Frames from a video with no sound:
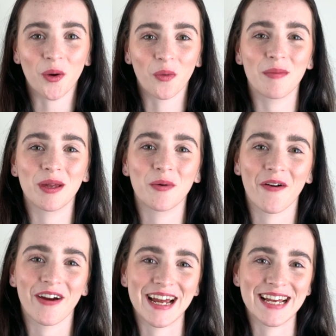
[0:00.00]
Women
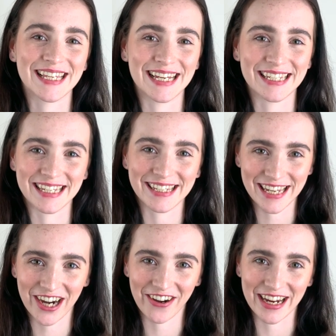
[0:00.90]
Warriors is a
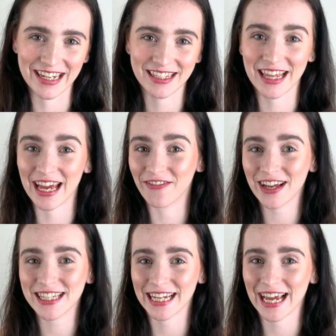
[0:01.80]
series that
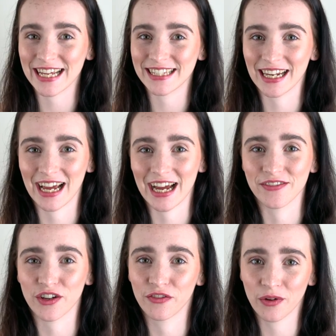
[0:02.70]
investigates the
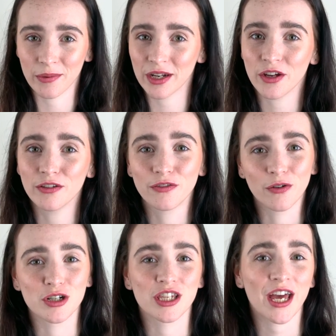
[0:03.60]
lives of women who
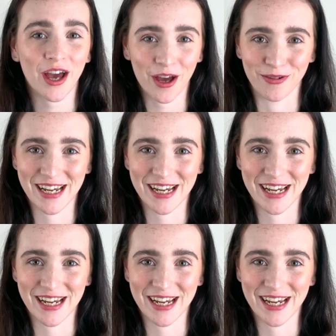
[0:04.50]
forge their own